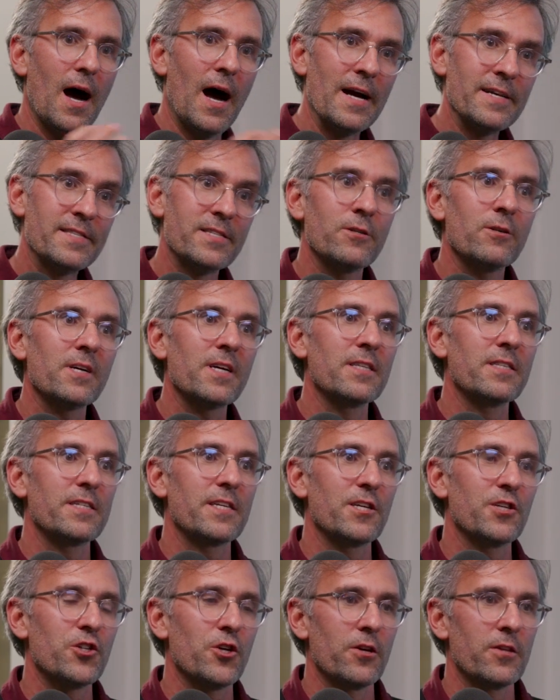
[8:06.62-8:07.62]
I T
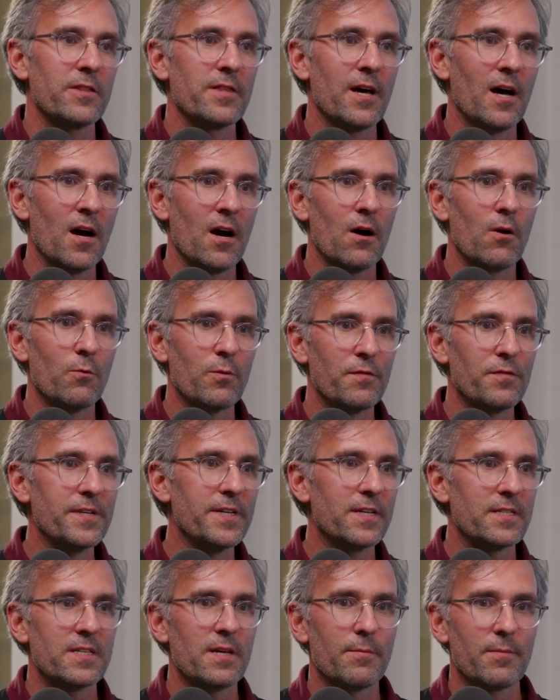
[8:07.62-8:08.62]
organization now with
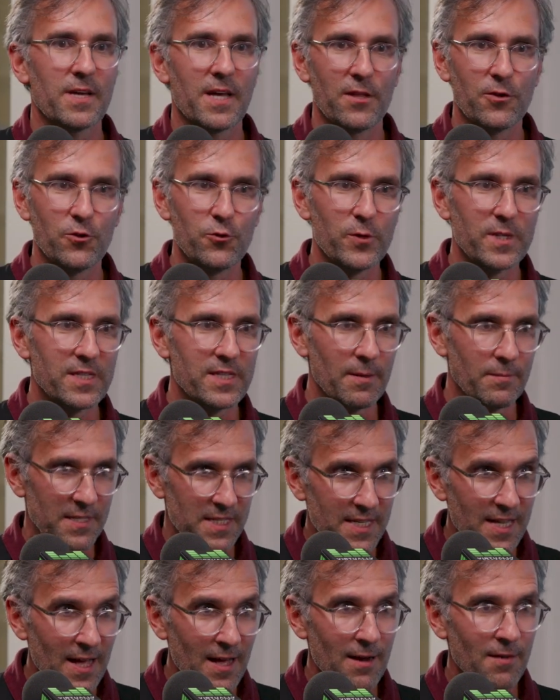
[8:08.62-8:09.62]
D S M can do it
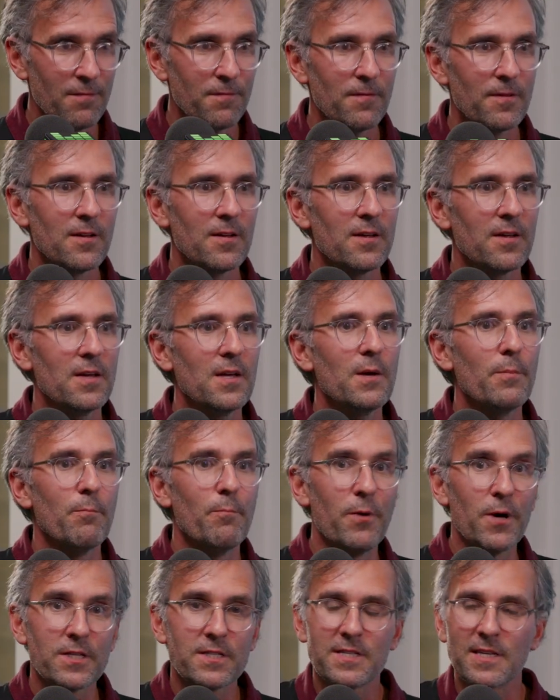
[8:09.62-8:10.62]
themselves,
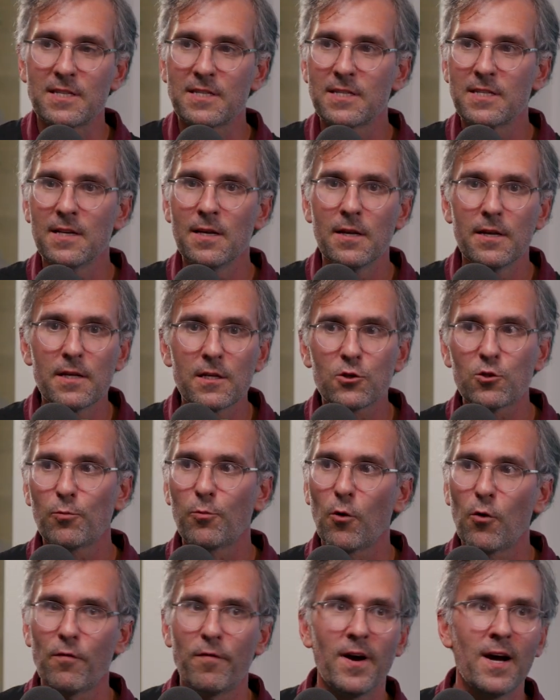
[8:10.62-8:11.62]
but they still need to
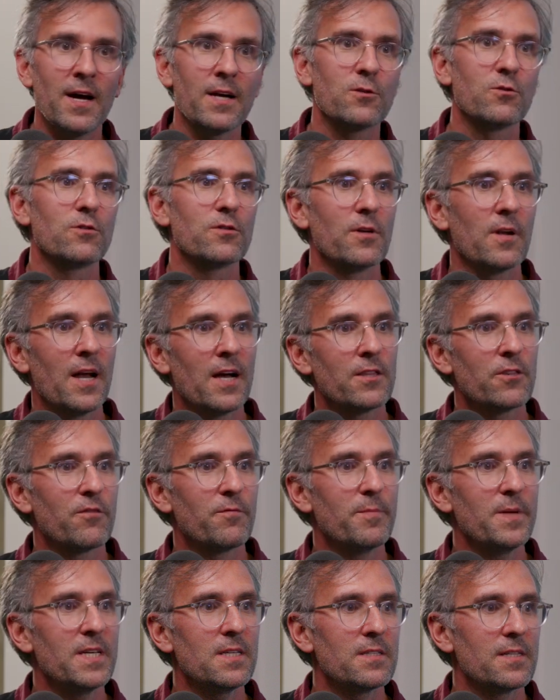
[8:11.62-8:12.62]
provide to the line
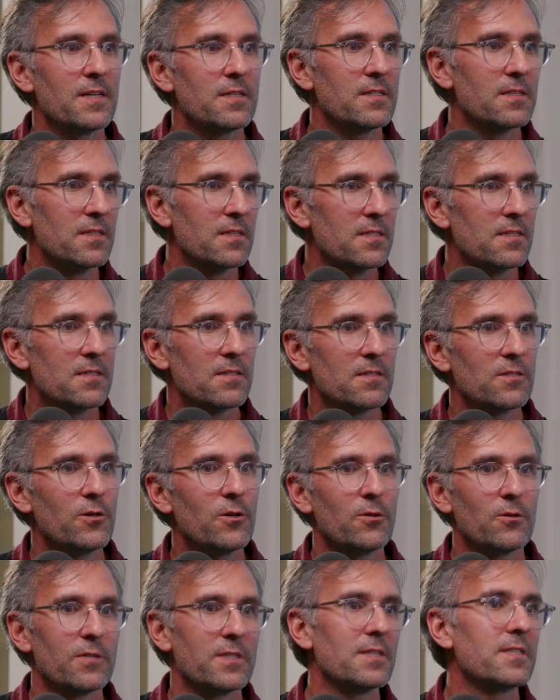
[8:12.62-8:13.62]
of business this,
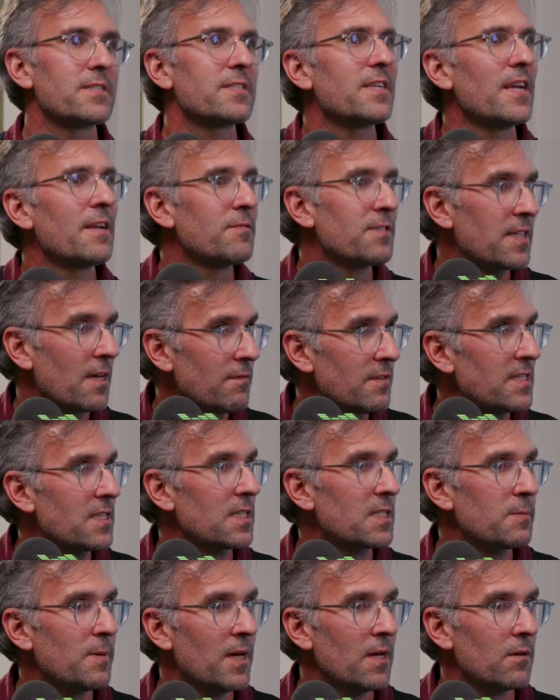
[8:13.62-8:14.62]
you know, this self-service
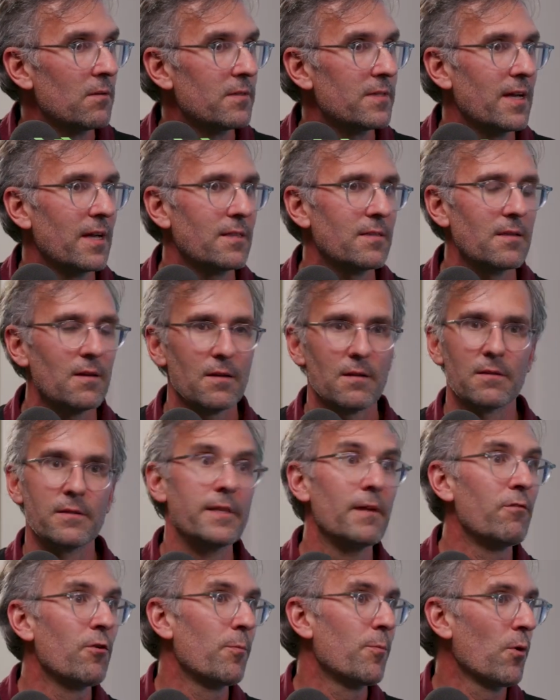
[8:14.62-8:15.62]
experience that
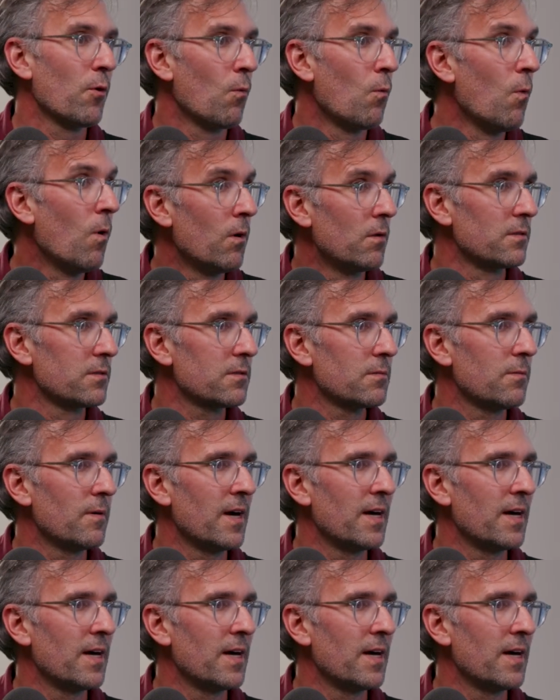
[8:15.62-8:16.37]
developer wants,